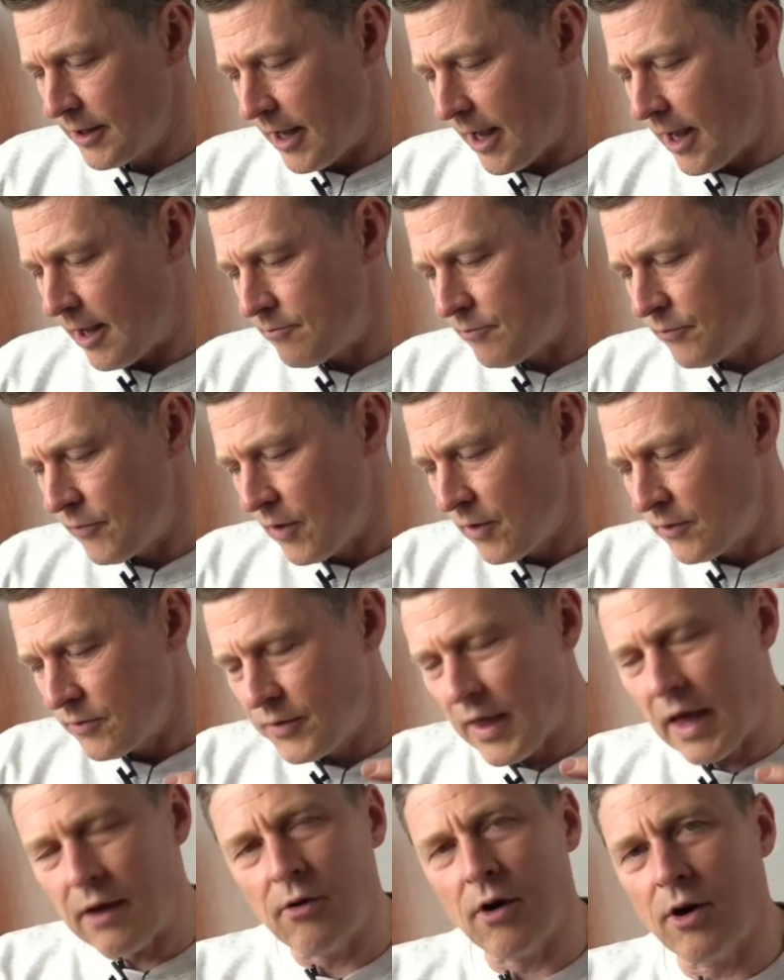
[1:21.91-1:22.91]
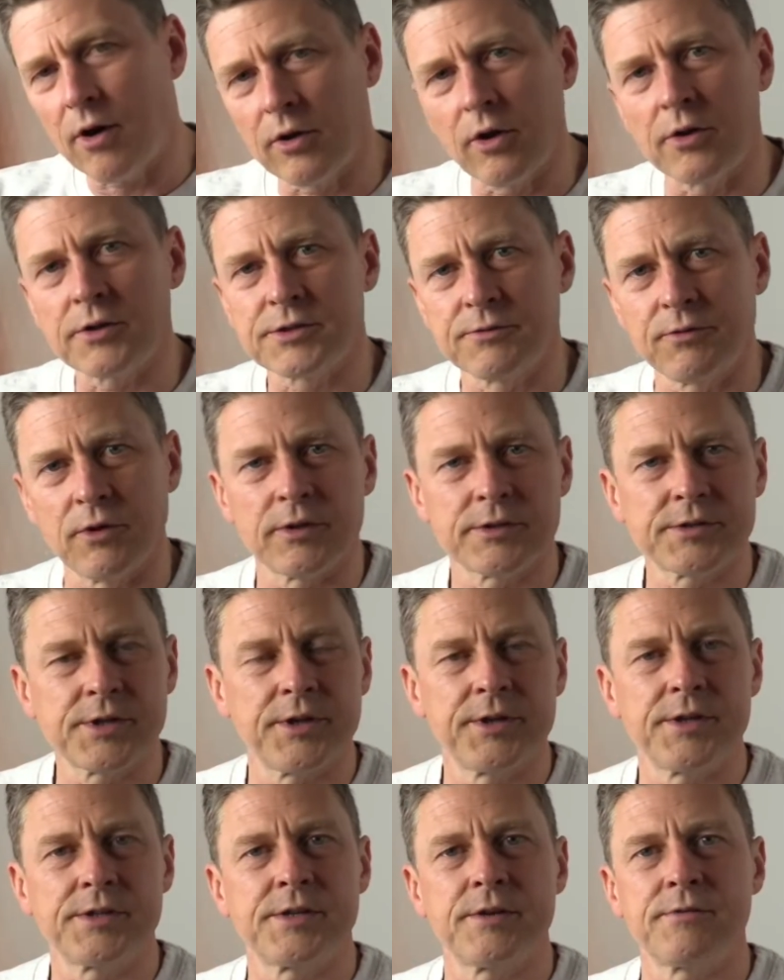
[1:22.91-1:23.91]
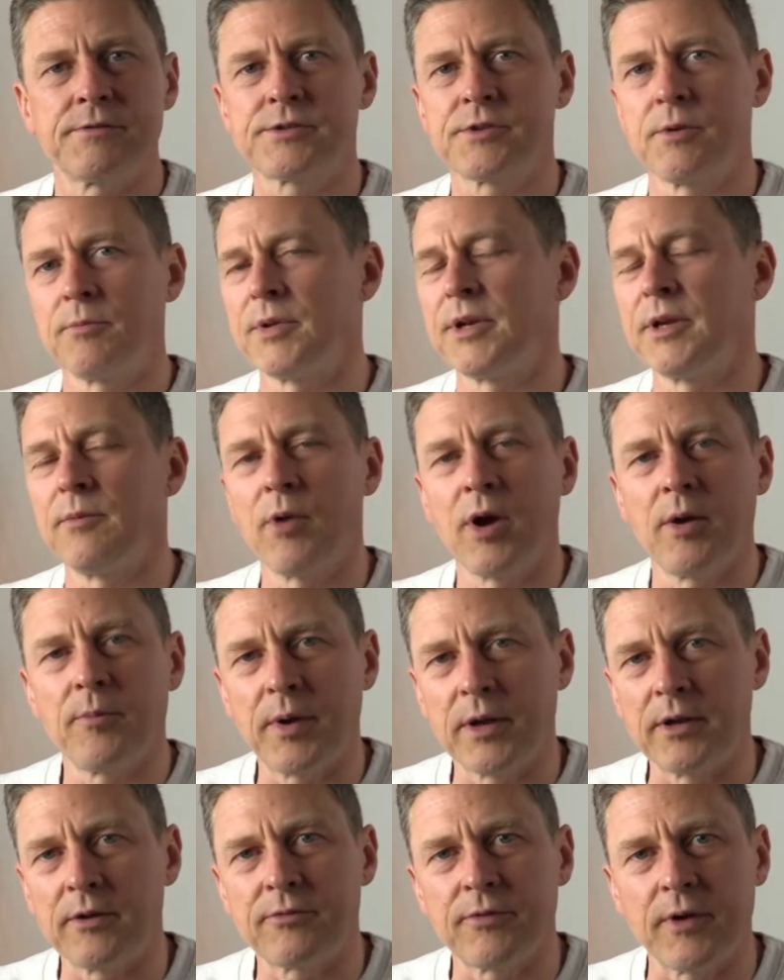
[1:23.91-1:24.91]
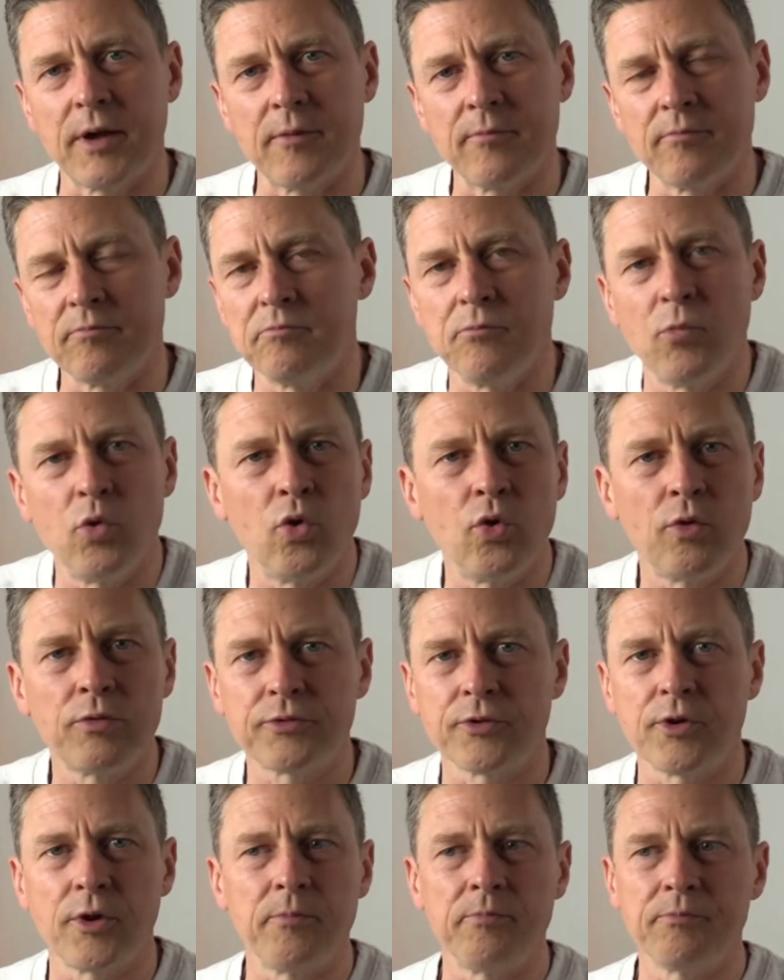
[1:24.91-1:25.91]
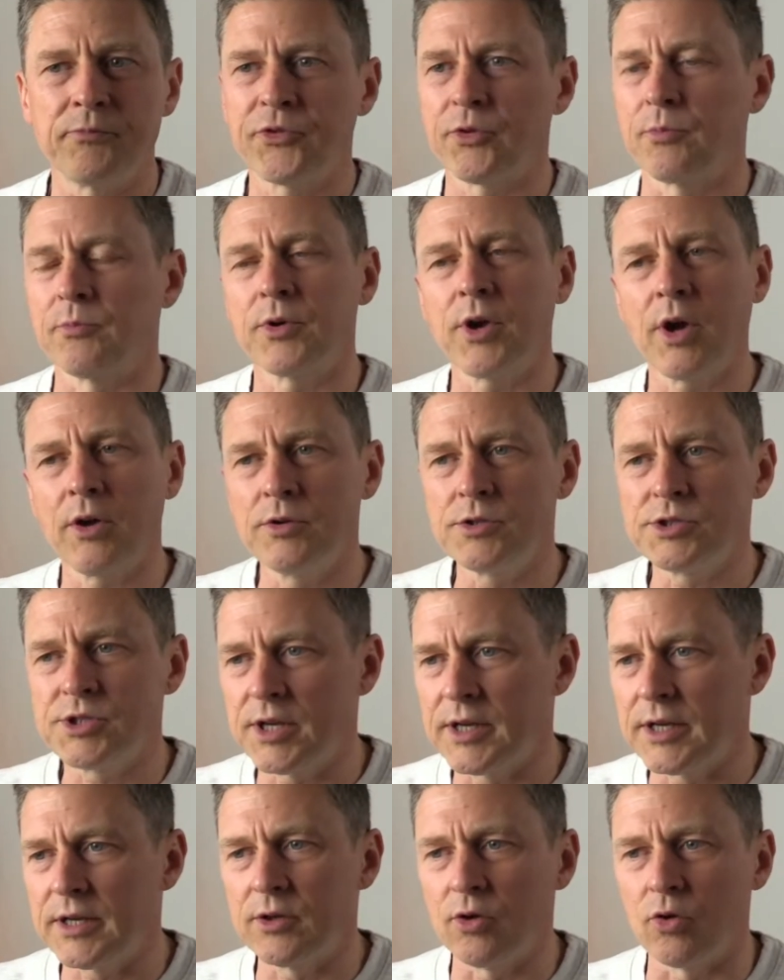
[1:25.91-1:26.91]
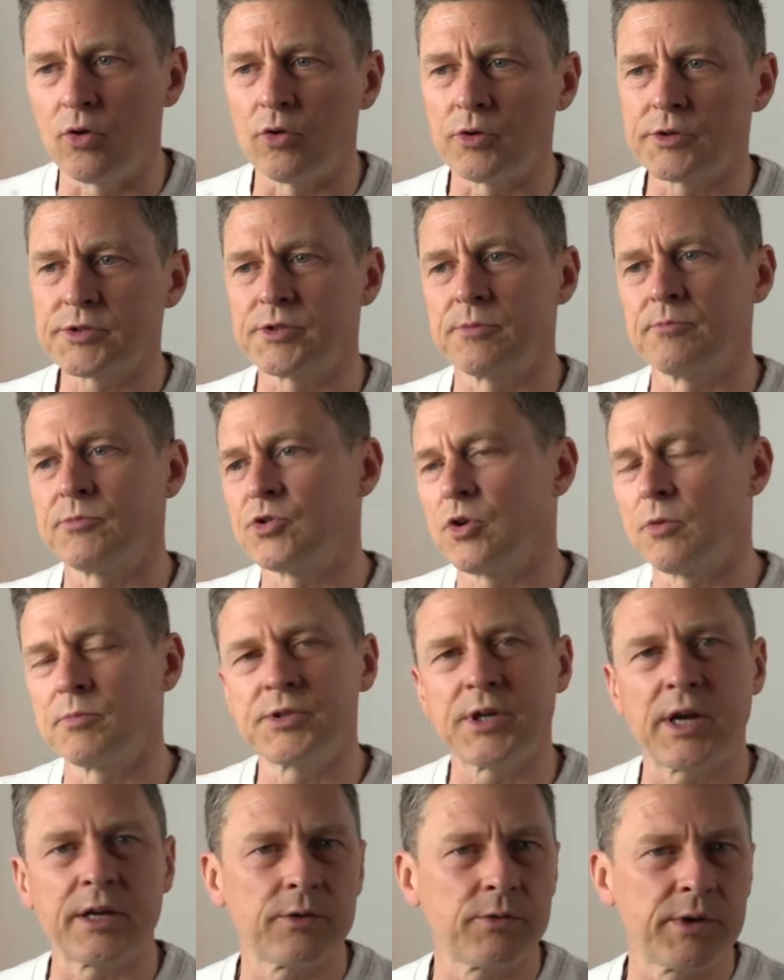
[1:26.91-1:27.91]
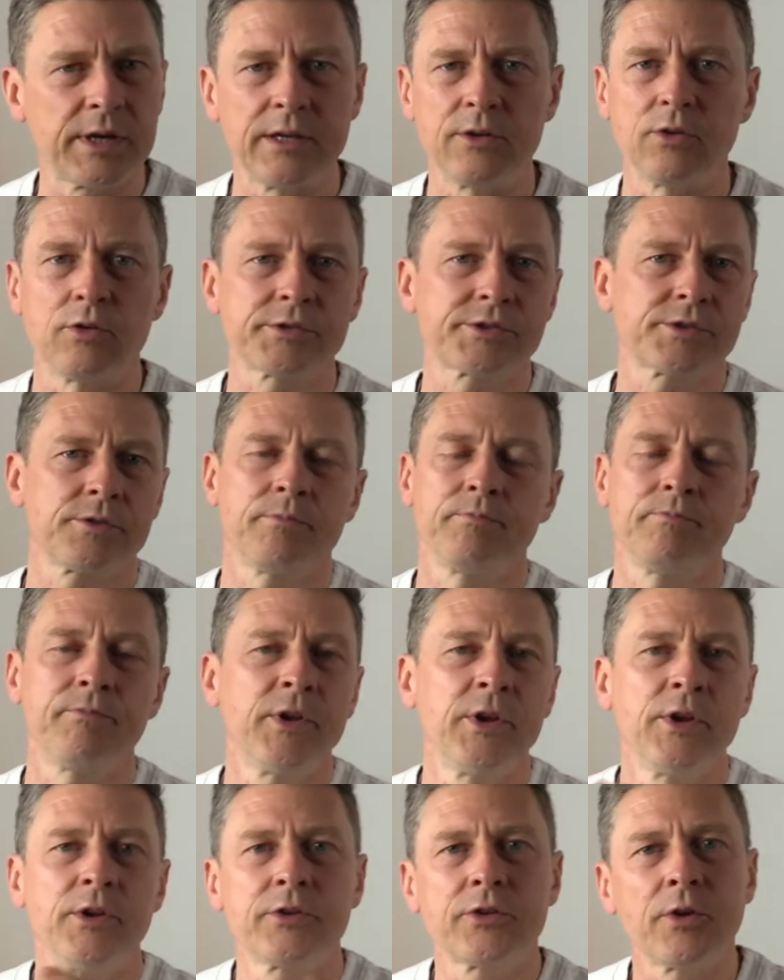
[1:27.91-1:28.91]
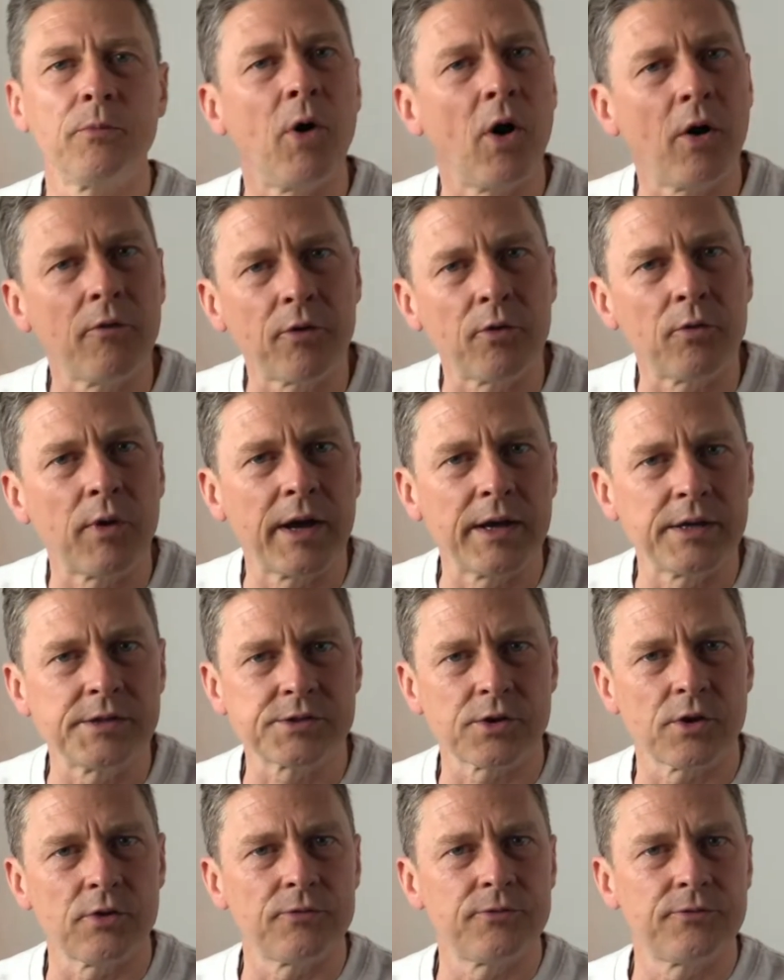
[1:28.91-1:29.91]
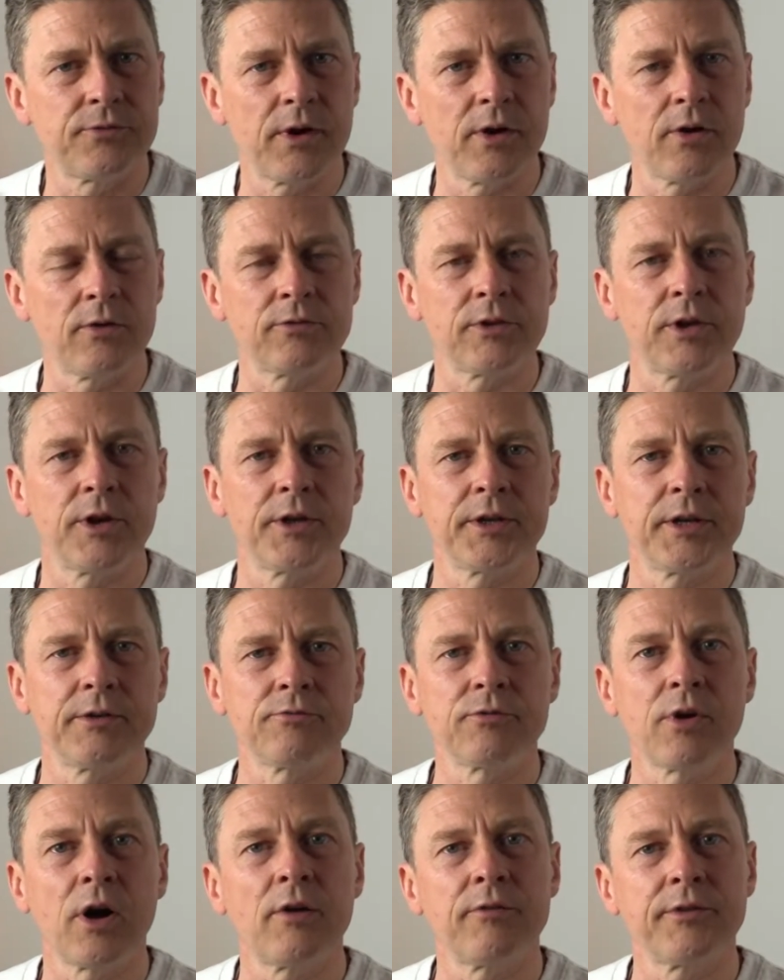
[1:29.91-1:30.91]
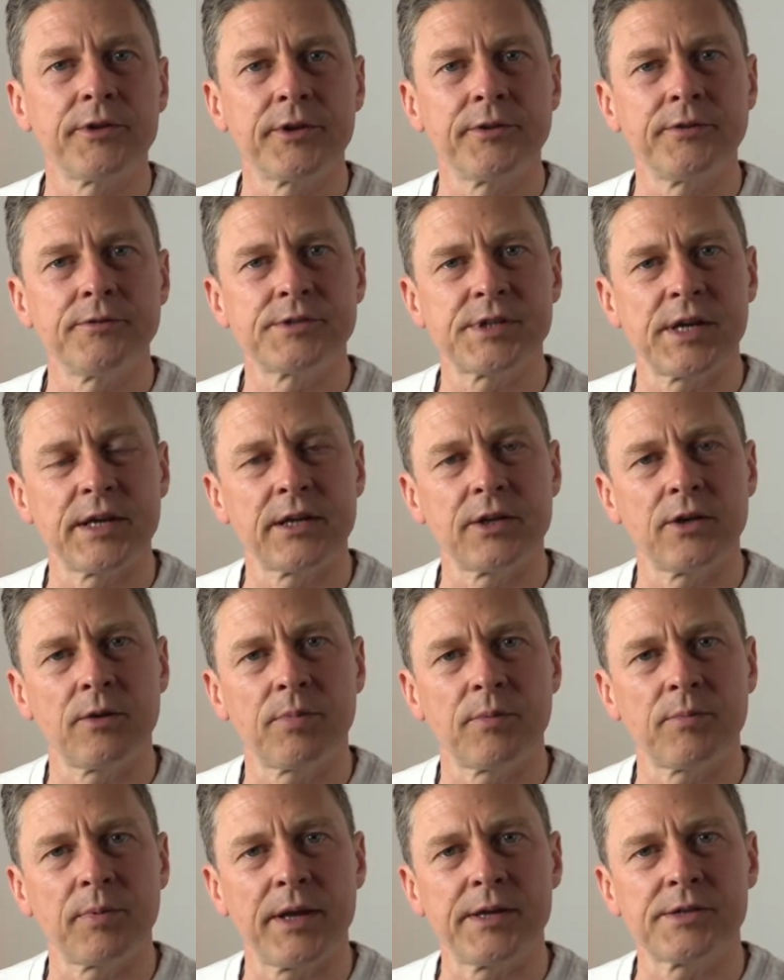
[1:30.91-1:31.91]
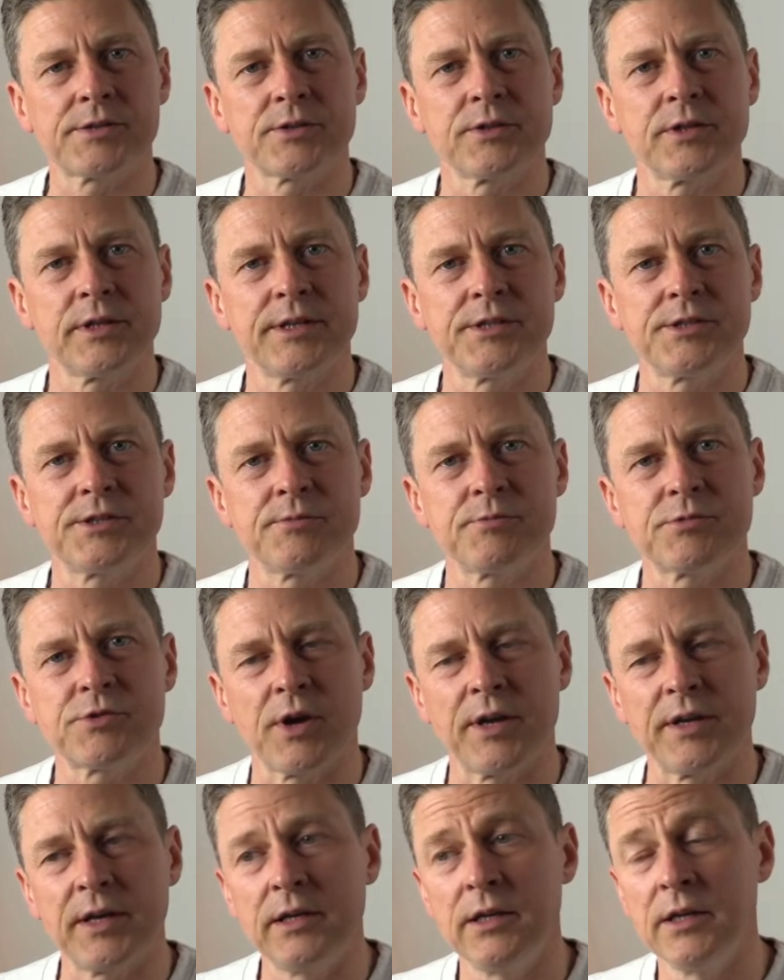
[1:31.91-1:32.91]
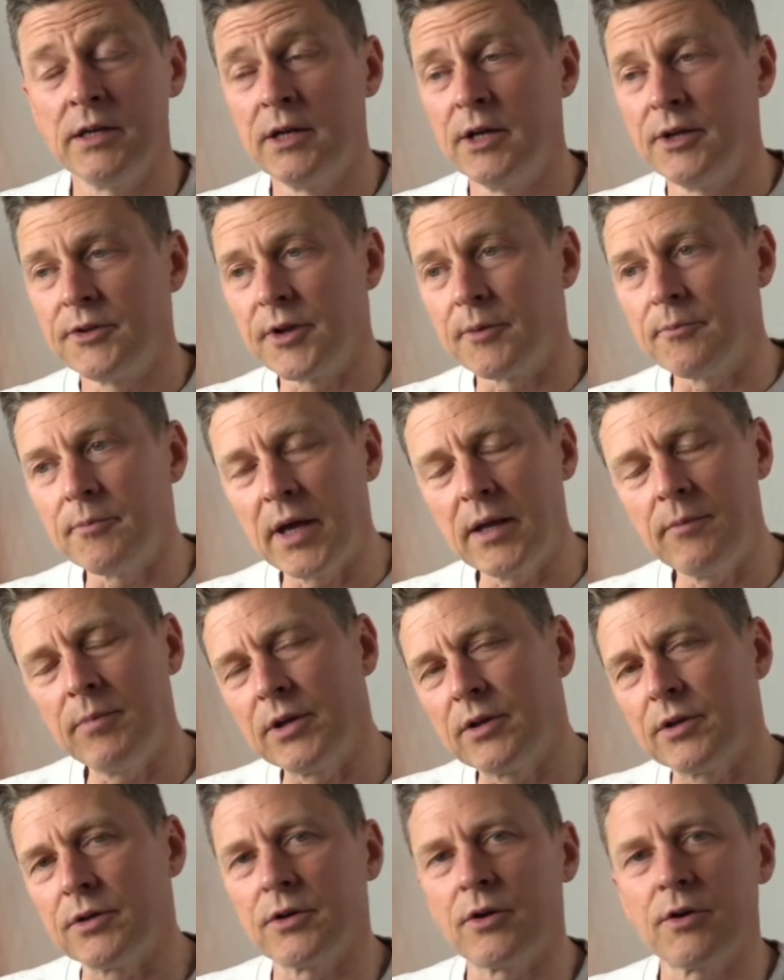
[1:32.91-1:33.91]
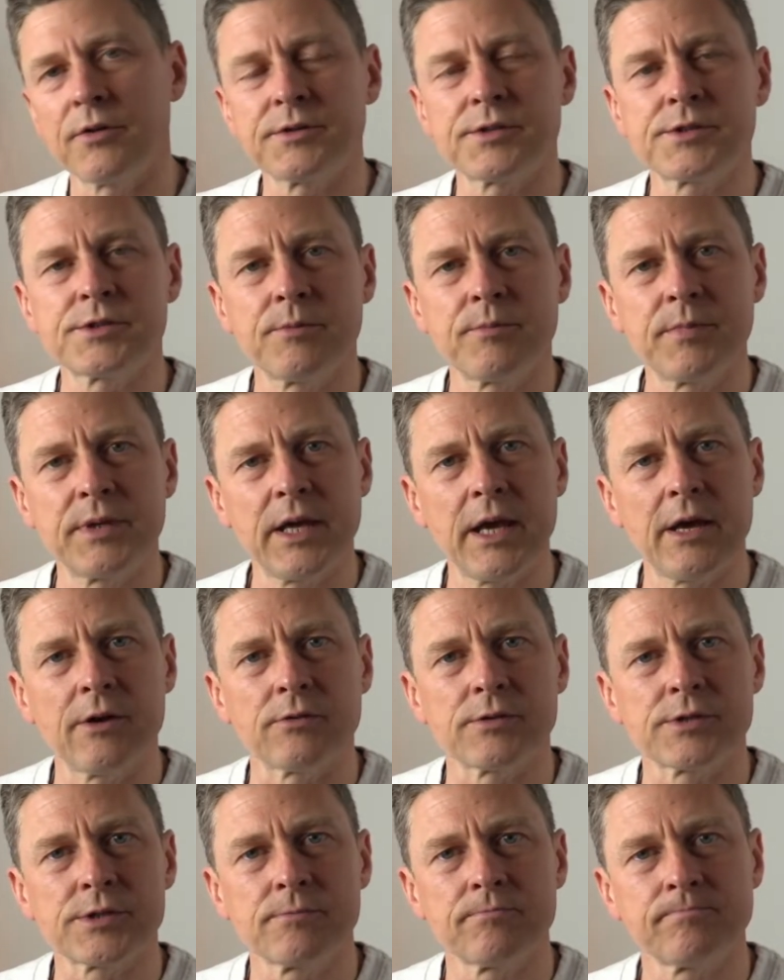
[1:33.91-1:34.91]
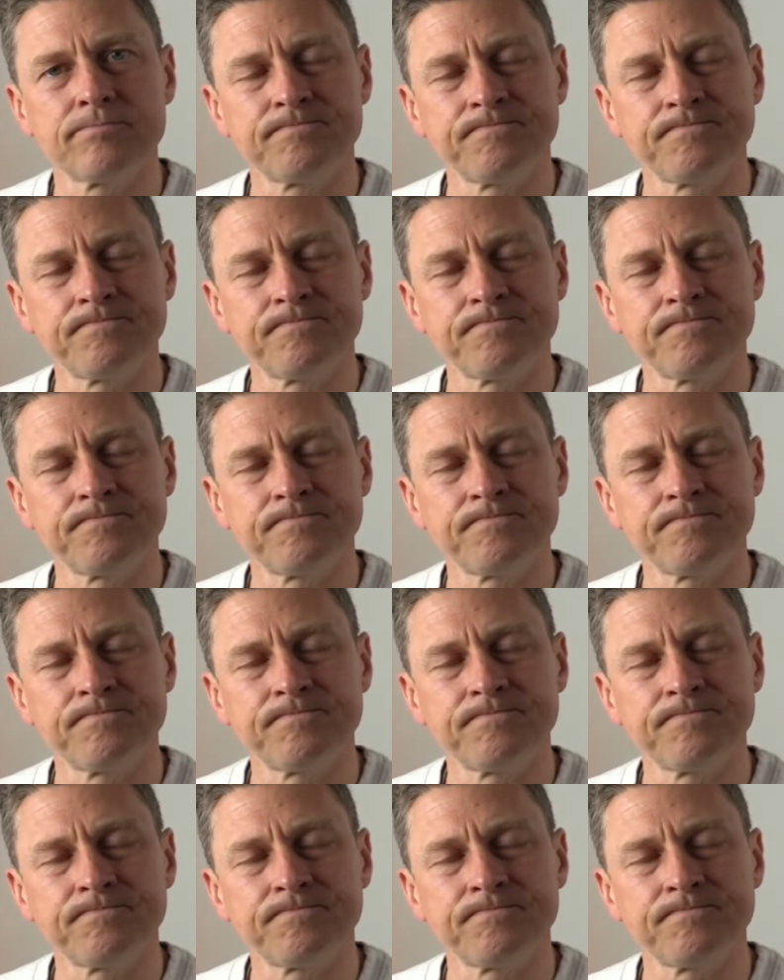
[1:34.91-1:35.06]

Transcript: Um, there are lots of alternatives. Somebody might benefit more from some coaching or some job shadowing or some, some other ways of, of learning rather than taking up a place on leadership training that maybe could have gone to somebody else.